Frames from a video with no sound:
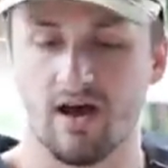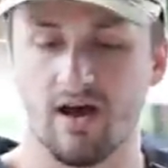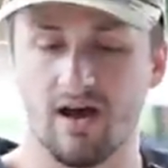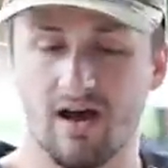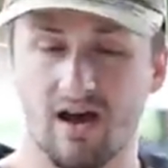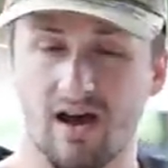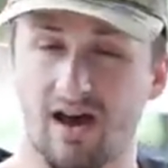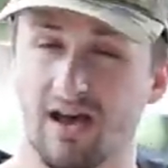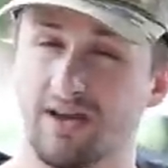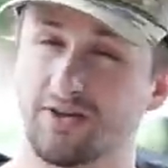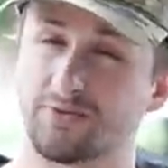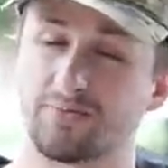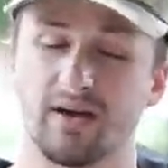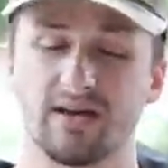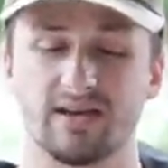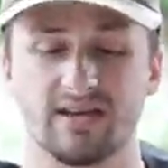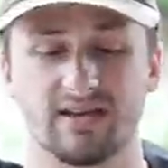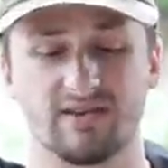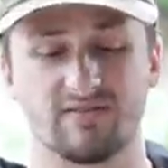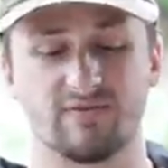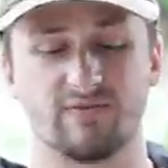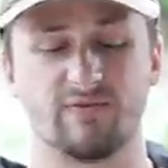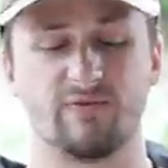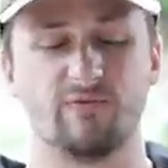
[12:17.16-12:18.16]
Uh, it's
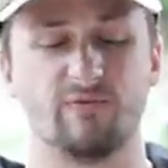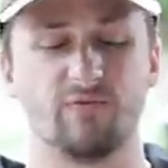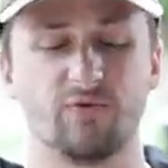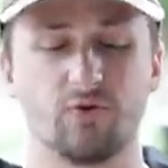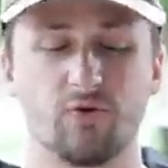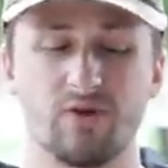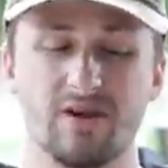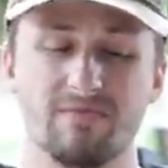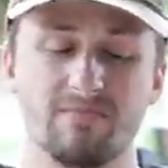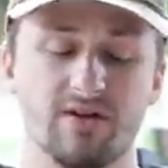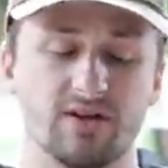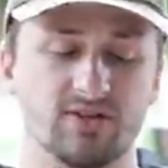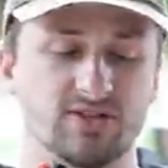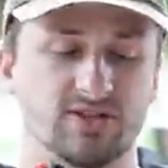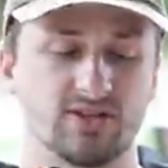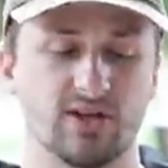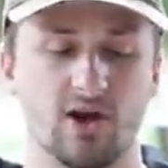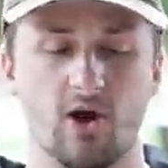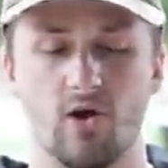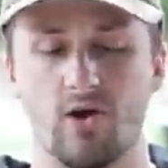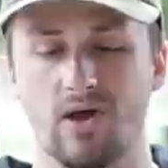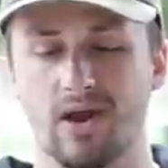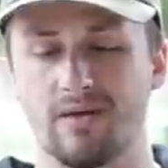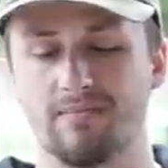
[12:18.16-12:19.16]
probably like three months
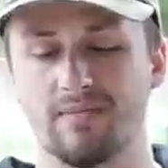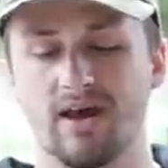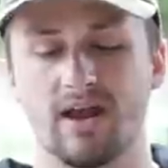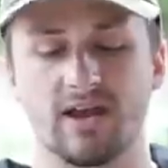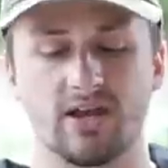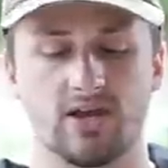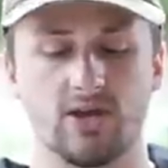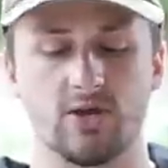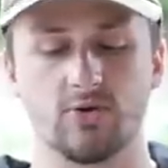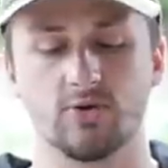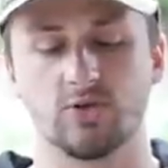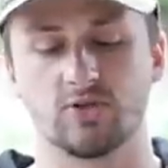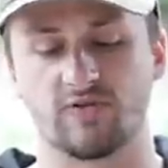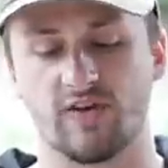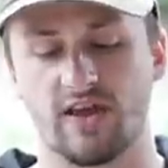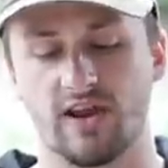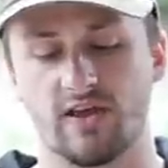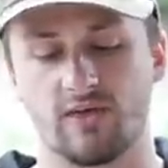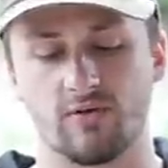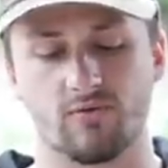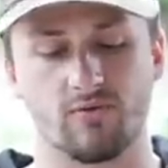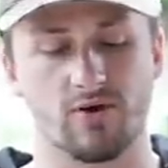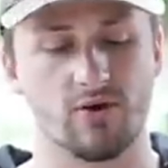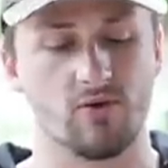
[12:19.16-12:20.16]
ago, and I'm not a huge
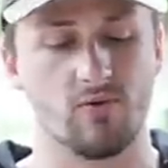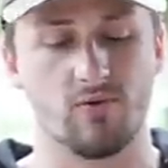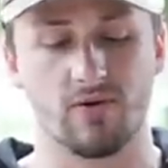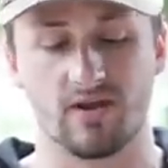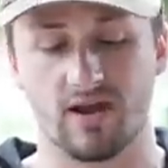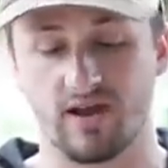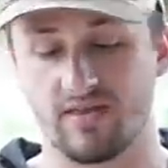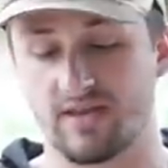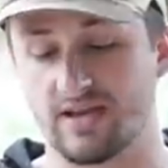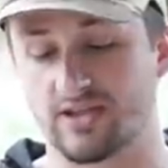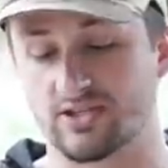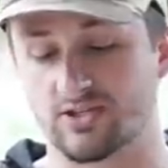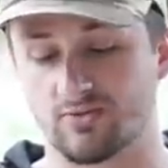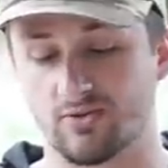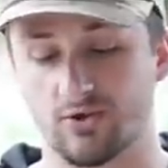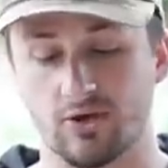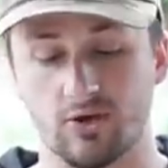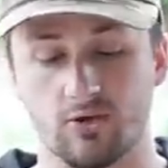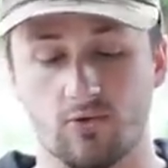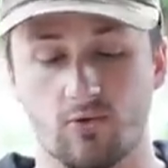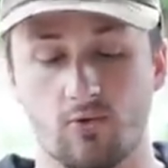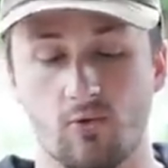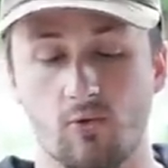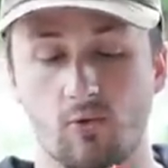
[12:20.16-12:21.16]
fan of the real one. I think it's a
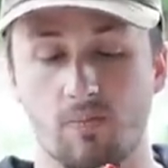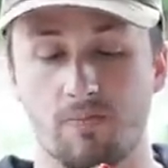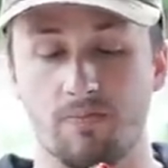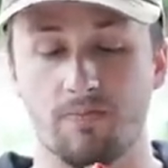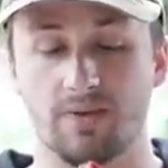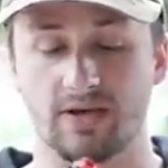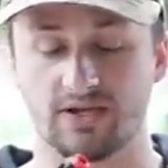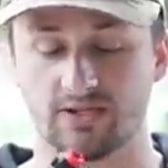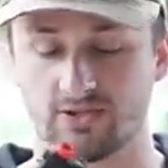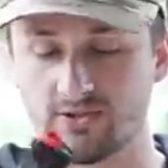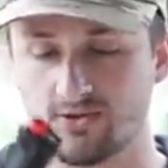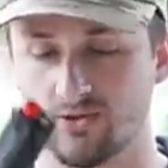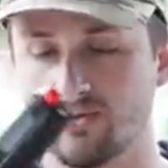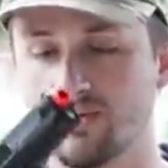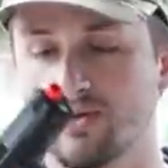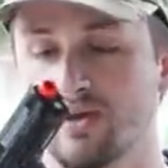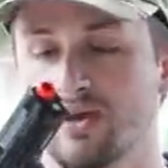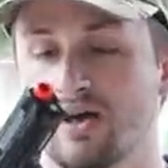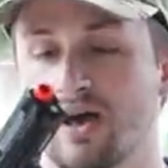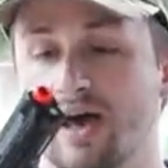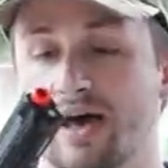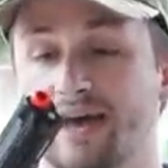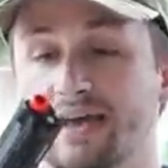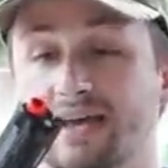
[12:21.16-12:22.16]
really cool pistol.
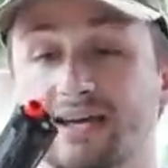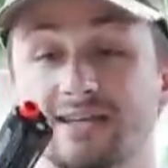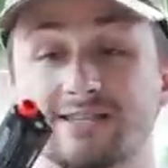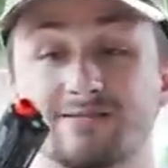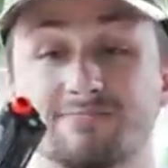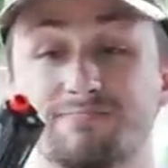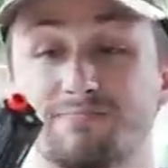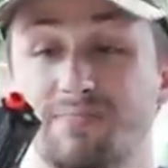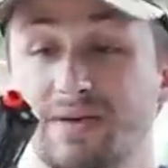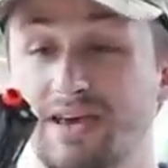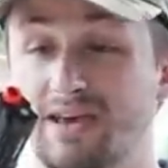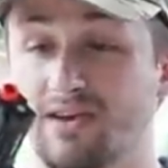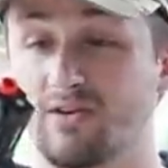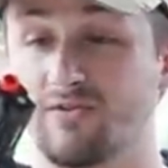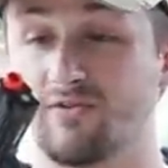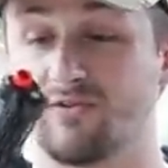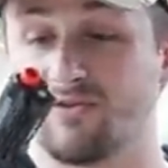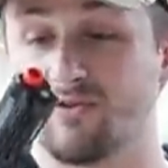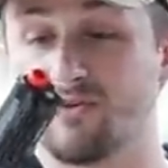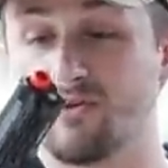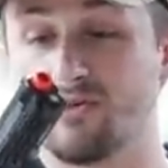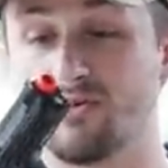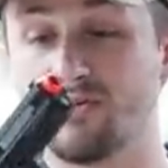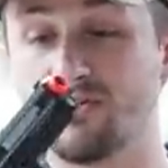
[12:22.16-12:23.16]
I think it's big
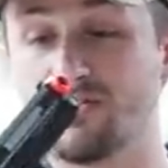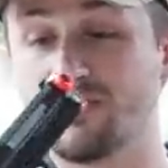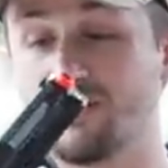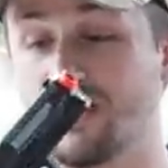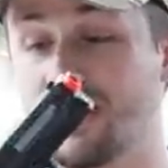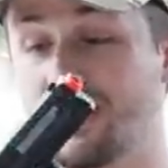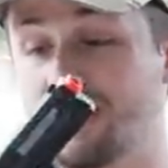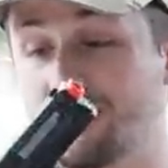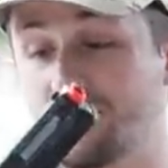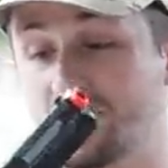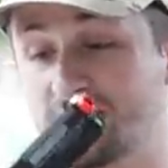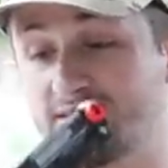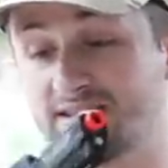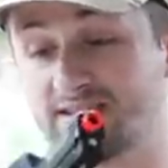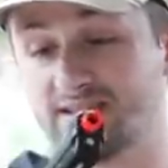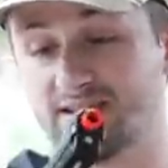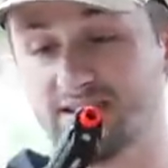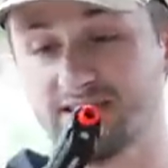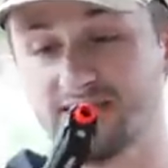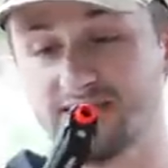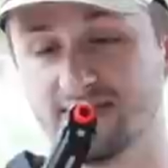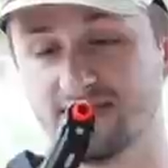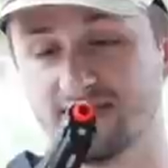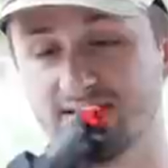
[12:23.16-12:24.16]
for uh, what this
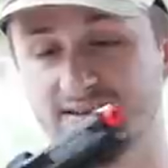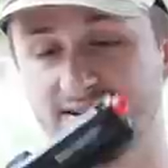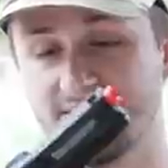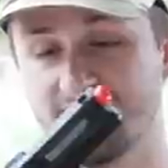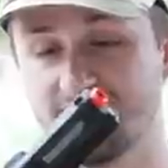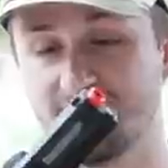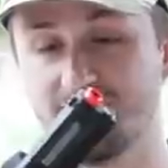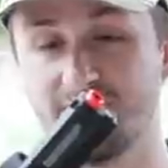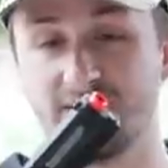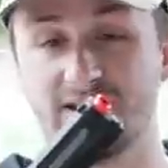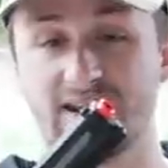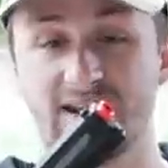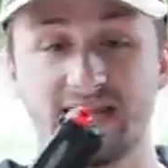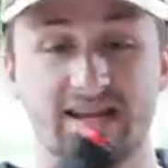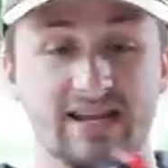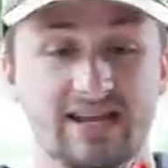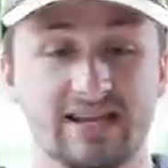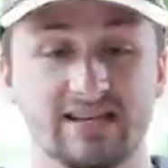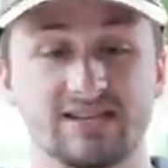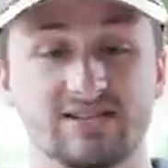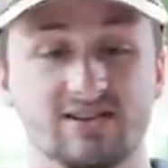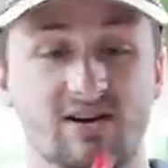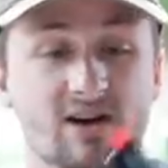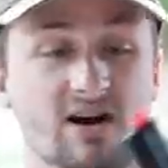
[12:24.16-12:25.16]
is. But it
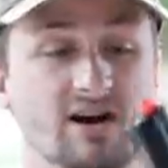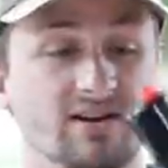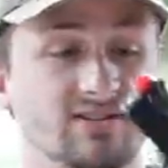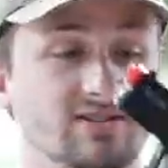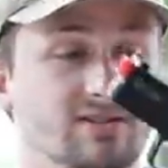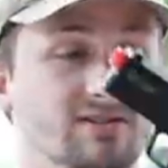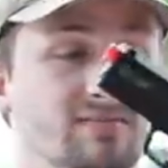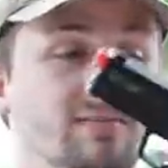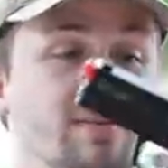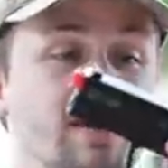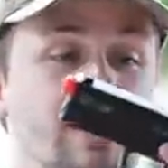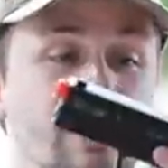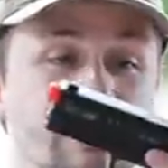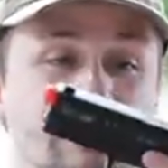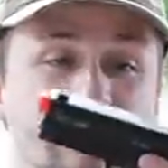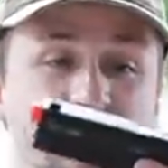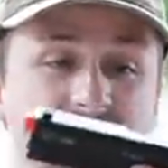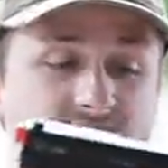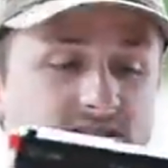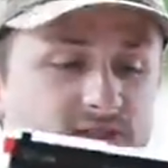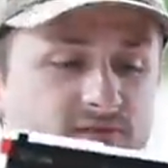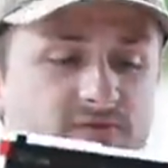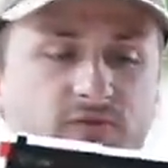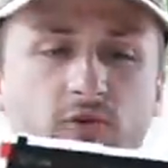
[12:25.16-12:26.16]
is awesome, and it's
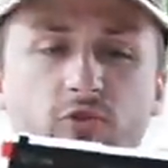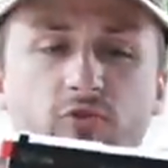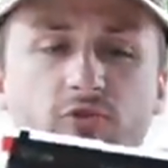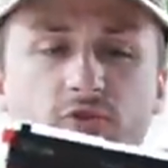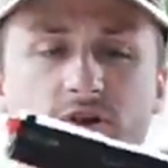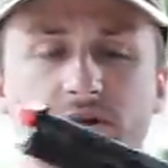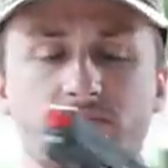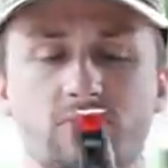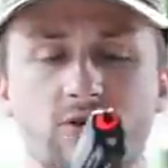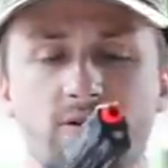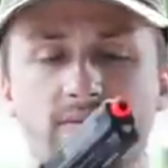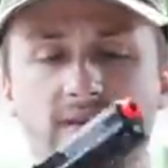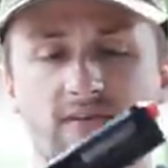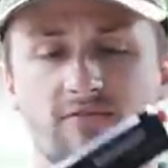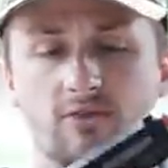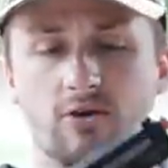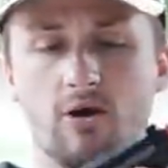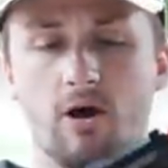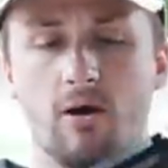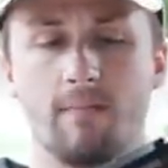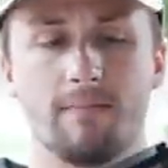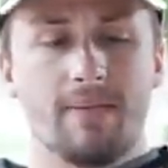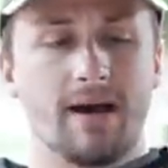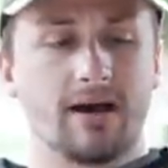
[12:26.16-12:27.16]
this is the full frame one. They have a
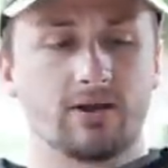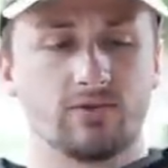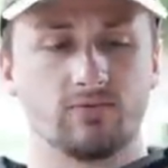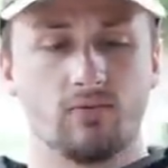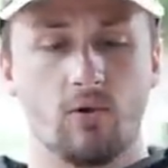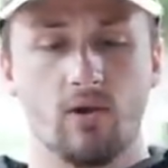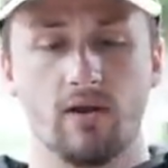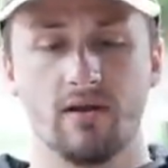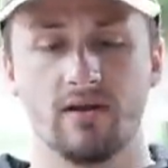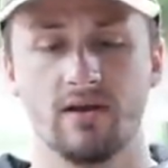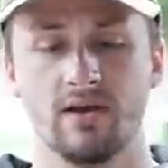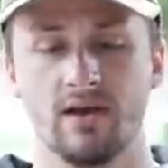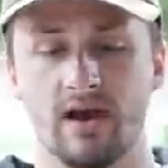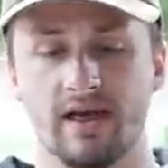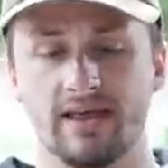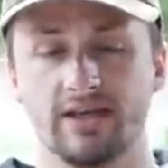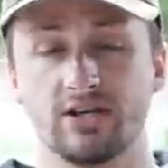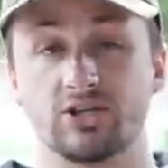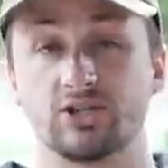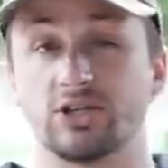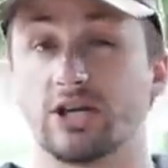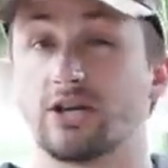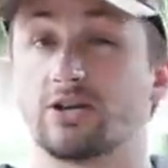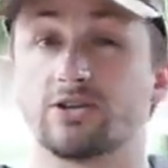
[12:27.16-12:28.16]
compact one. I
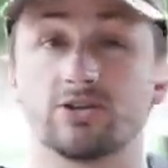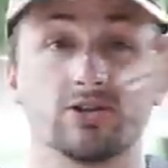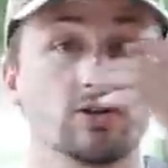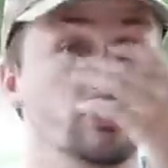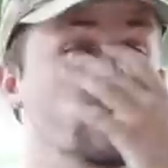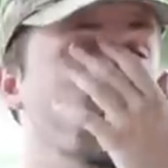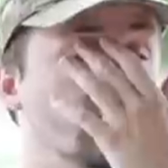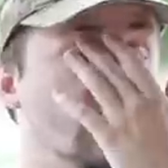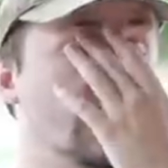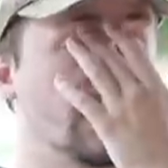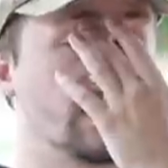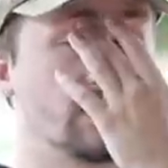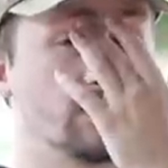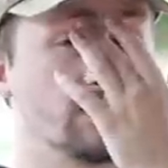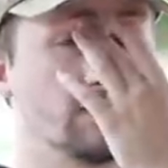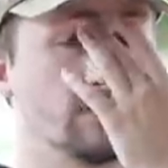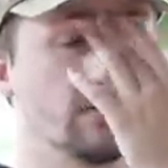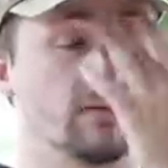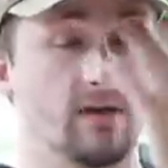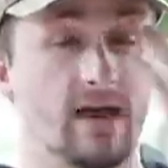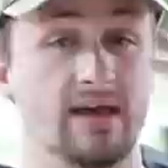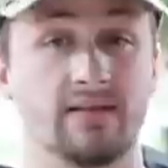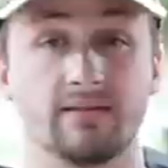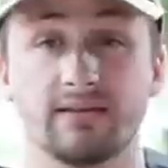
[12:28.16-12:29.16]
think Jared's owned like
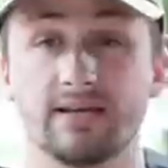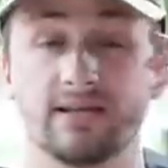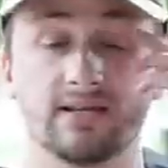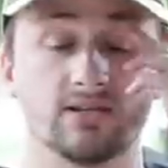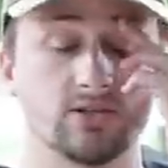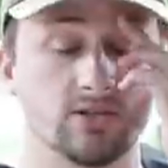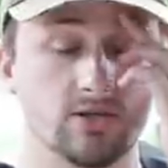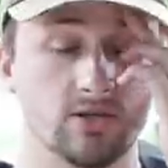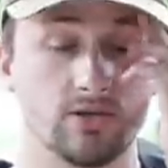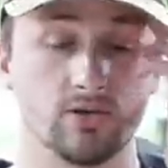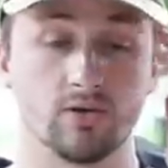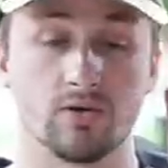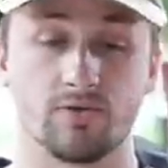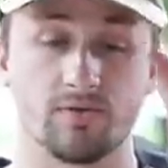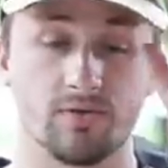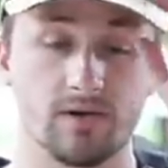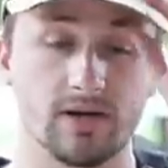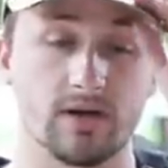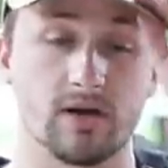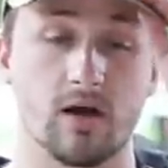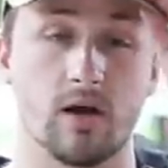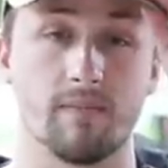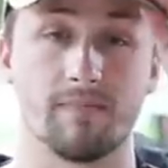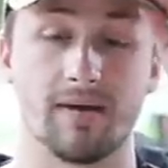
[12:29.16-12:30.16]
at least two or
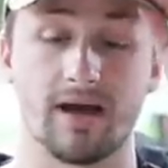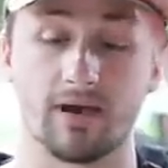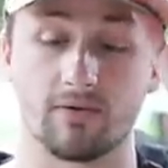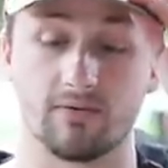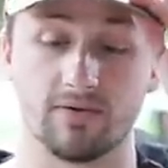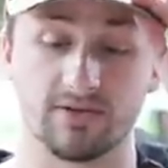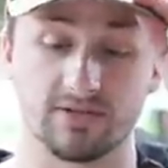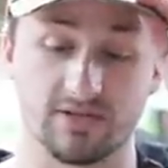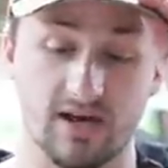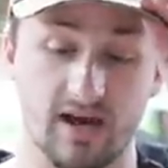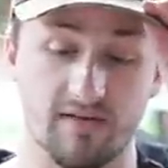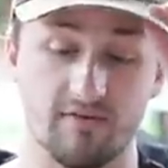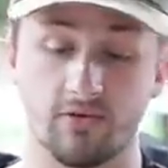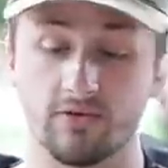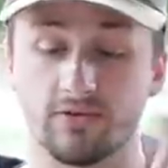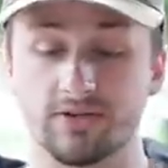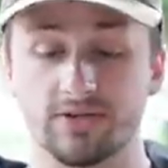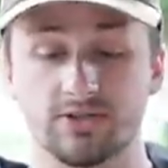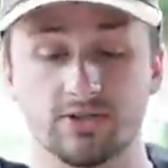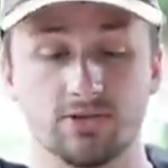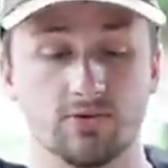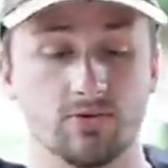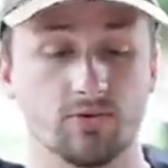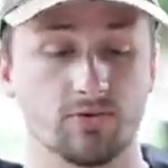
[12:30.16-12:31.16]
three compact ones. I've owned at
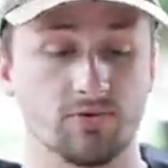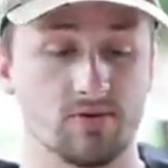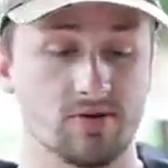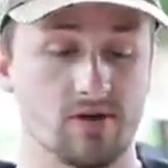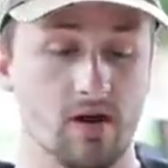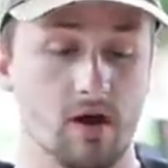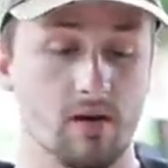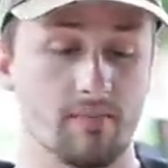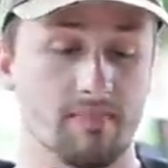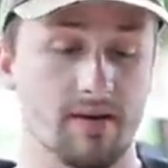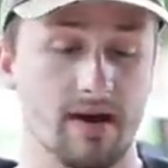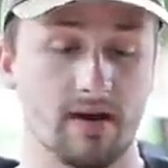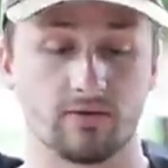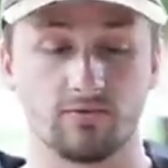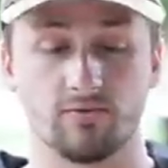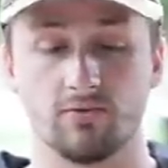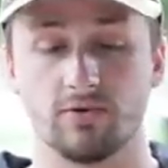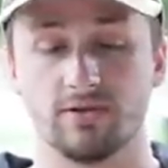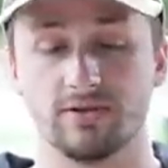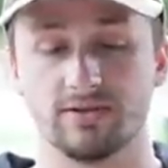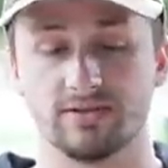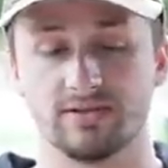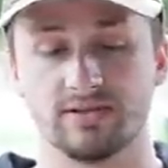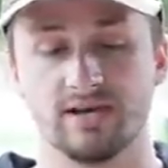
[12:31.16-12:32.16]
least two or three compact
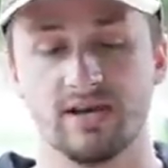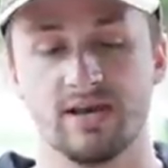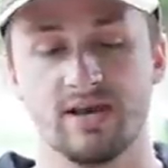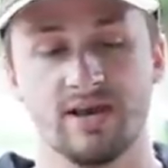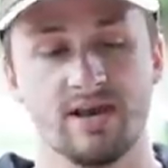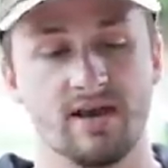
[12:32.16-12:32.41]
ones.